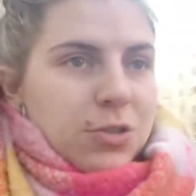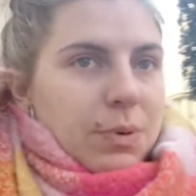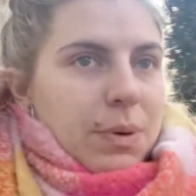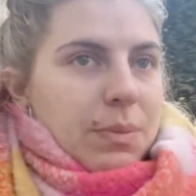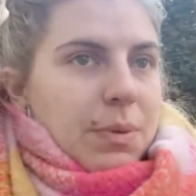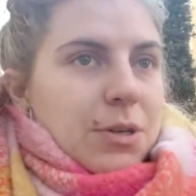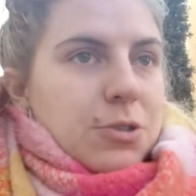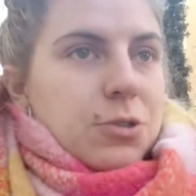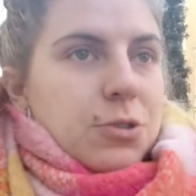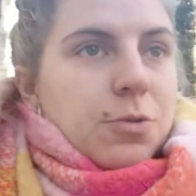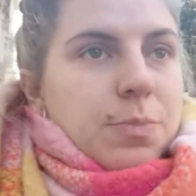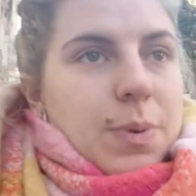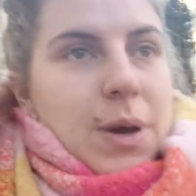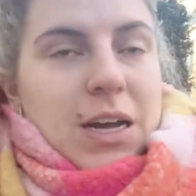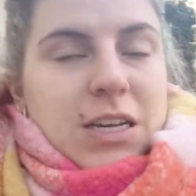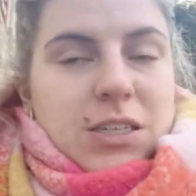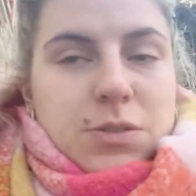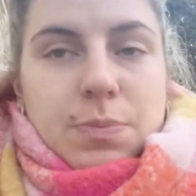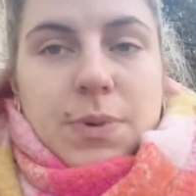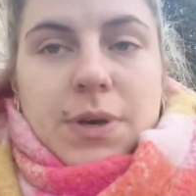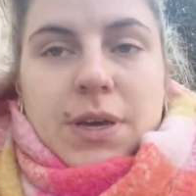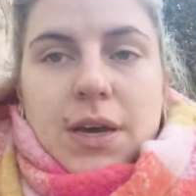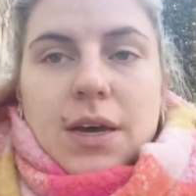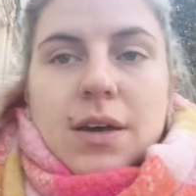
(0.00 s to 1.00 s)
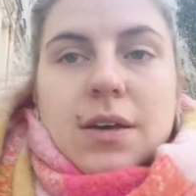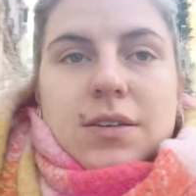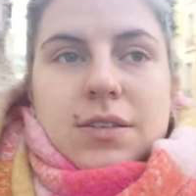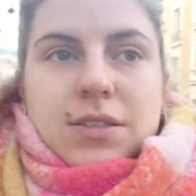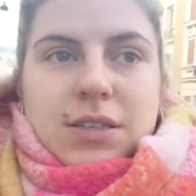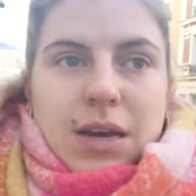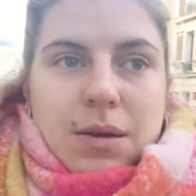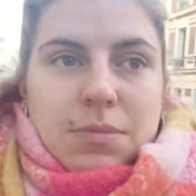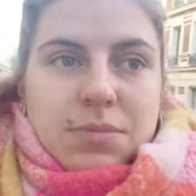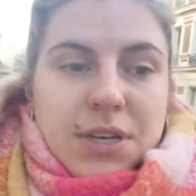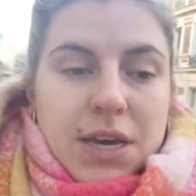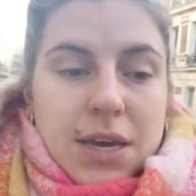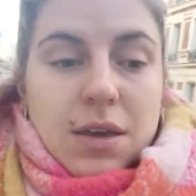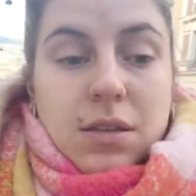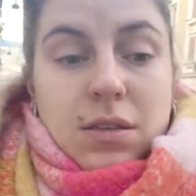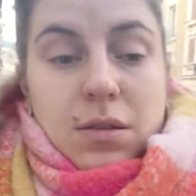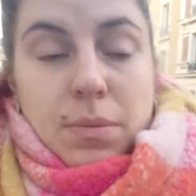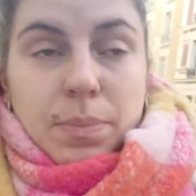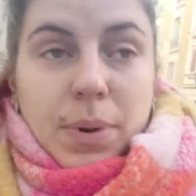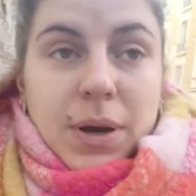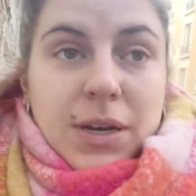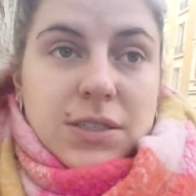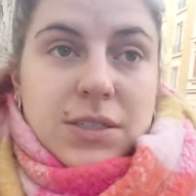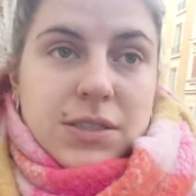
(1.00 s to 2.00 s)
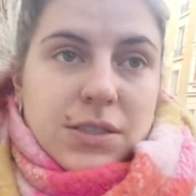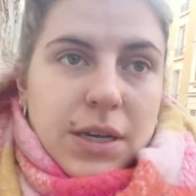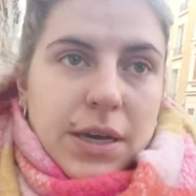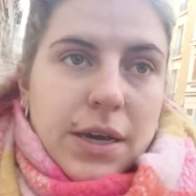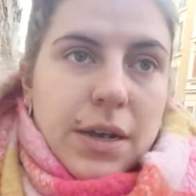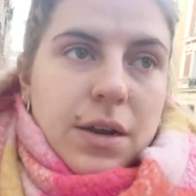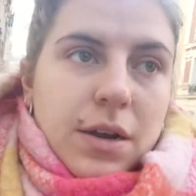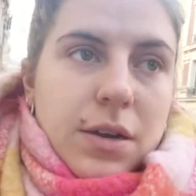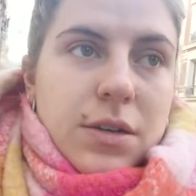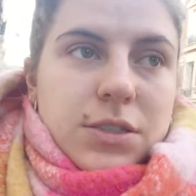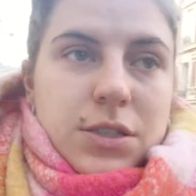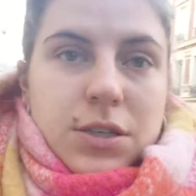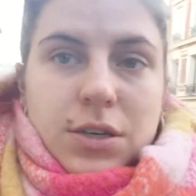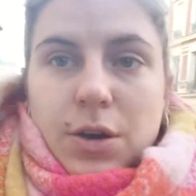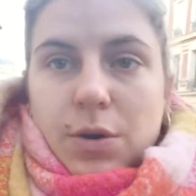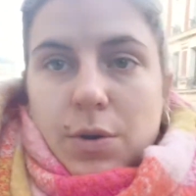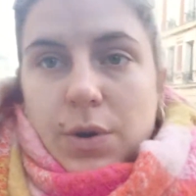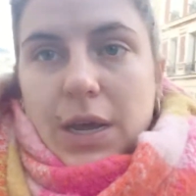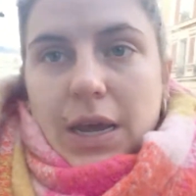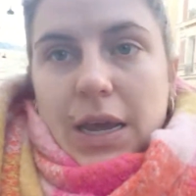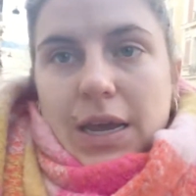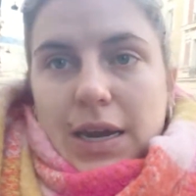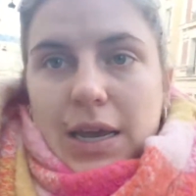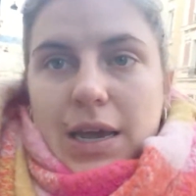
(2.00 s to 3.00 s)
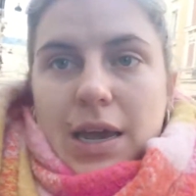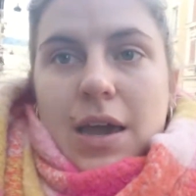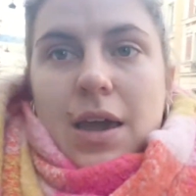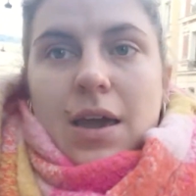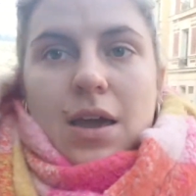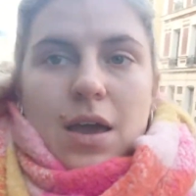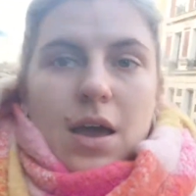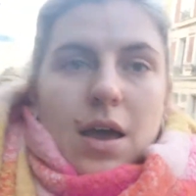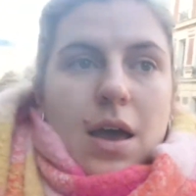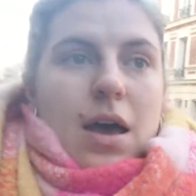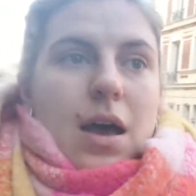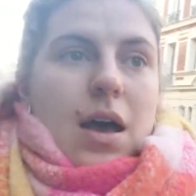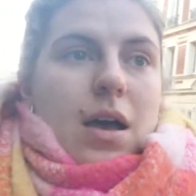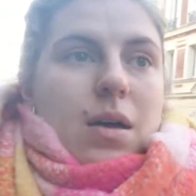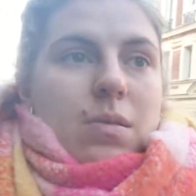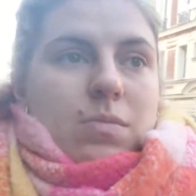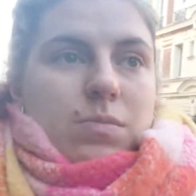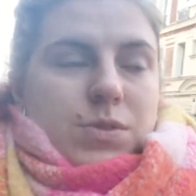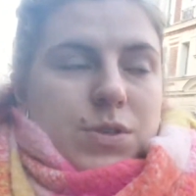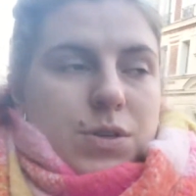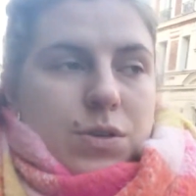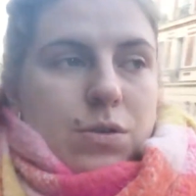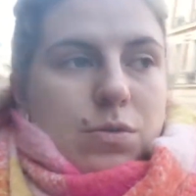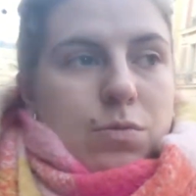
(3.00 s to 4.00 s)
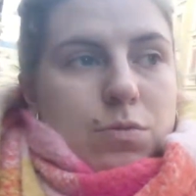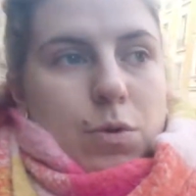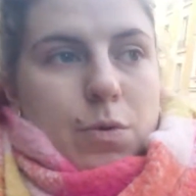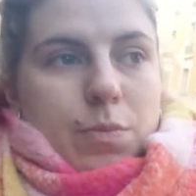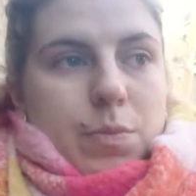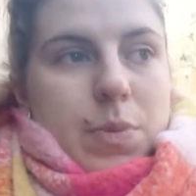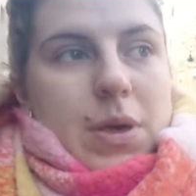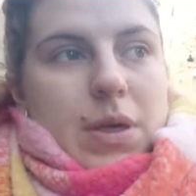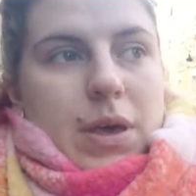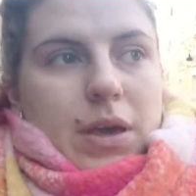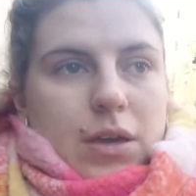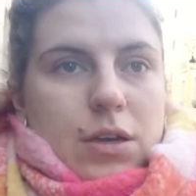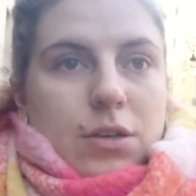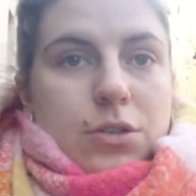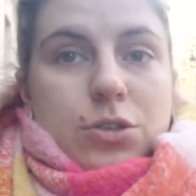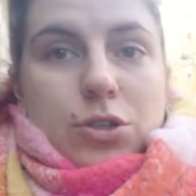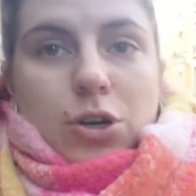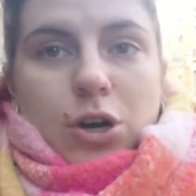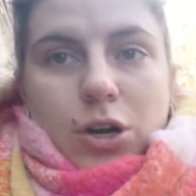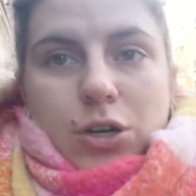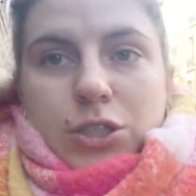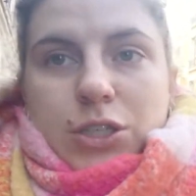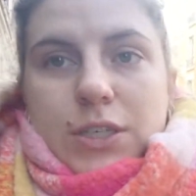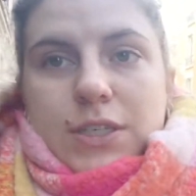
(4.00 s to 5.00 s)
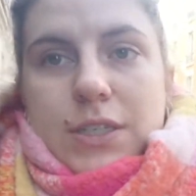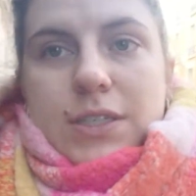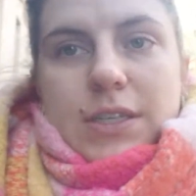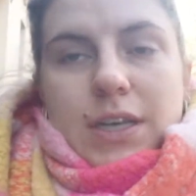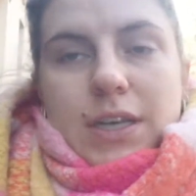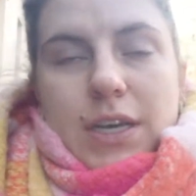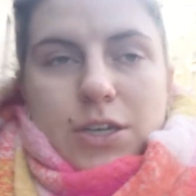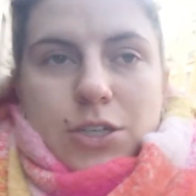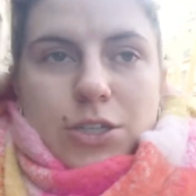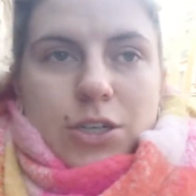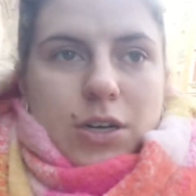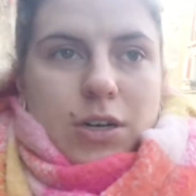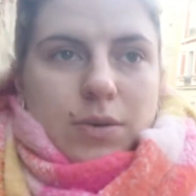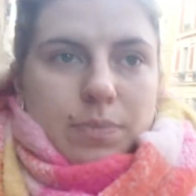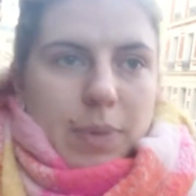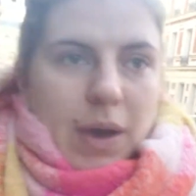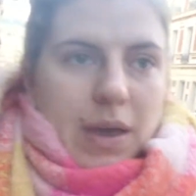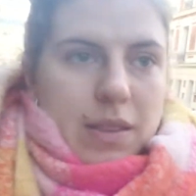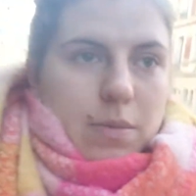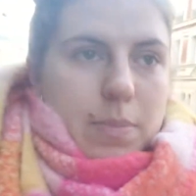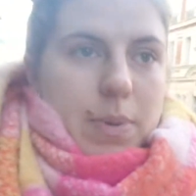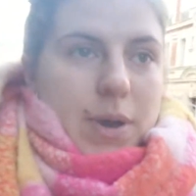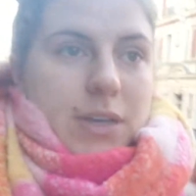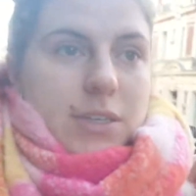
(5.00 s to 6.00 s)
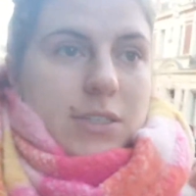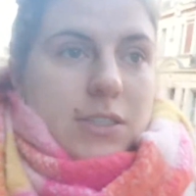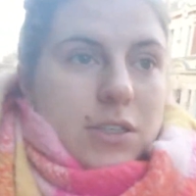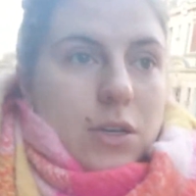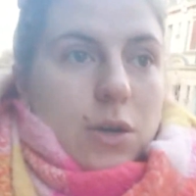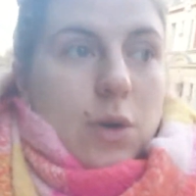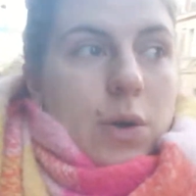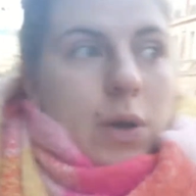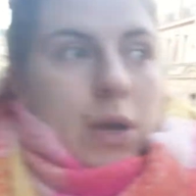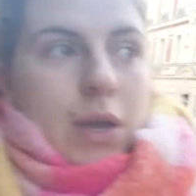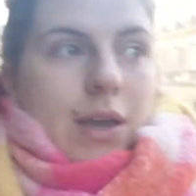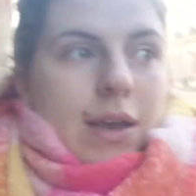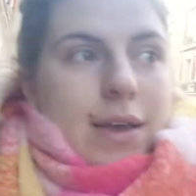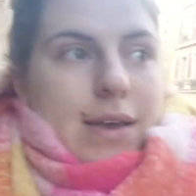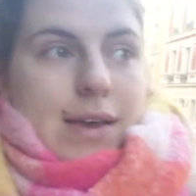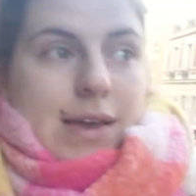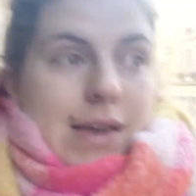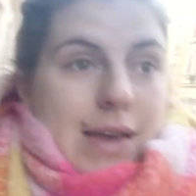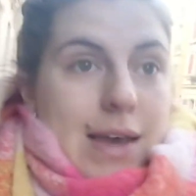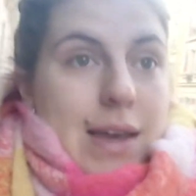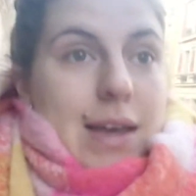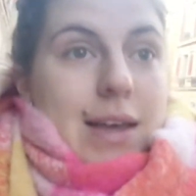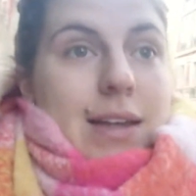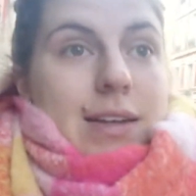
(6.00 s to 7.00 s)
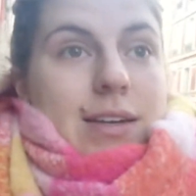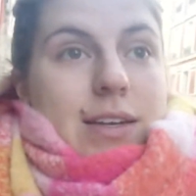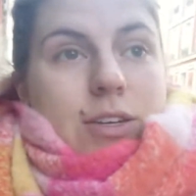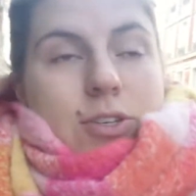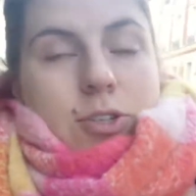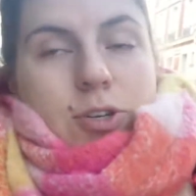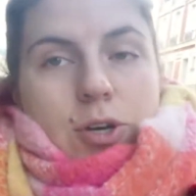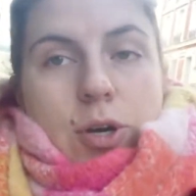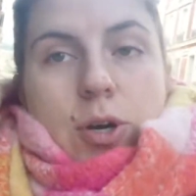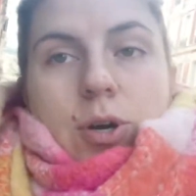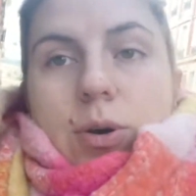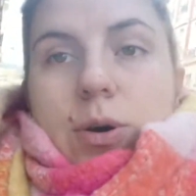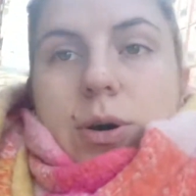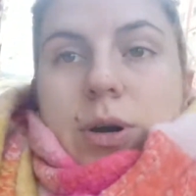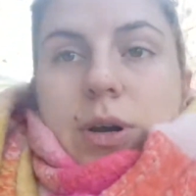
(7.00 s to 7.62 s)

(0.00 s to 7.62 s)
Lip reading: my Metro Pass because I'm taking the bus later to go nanny. So there won't be like a charging station by the bus. So I need to go